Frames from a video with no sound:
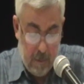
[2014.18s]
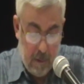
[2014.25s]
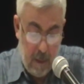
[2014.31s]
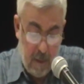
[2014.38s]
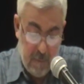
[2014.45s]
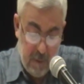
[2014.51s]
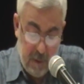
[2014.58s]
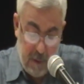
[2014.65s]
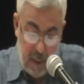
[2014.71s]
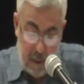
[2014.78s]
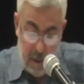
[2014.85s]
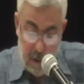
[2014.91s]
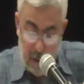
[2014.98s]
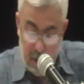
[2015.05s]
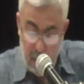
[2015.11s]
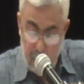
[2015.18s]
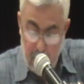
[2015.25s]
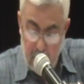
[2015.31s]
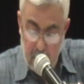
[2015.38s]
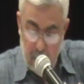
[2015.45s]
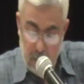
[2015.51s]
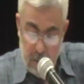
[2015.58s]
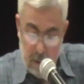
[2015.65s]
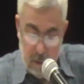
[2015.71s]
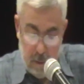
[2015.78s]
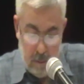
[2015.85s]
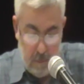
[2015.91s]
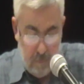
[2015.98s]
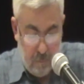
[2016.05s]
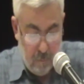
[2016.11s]
After gaining
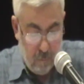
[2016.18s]
independence,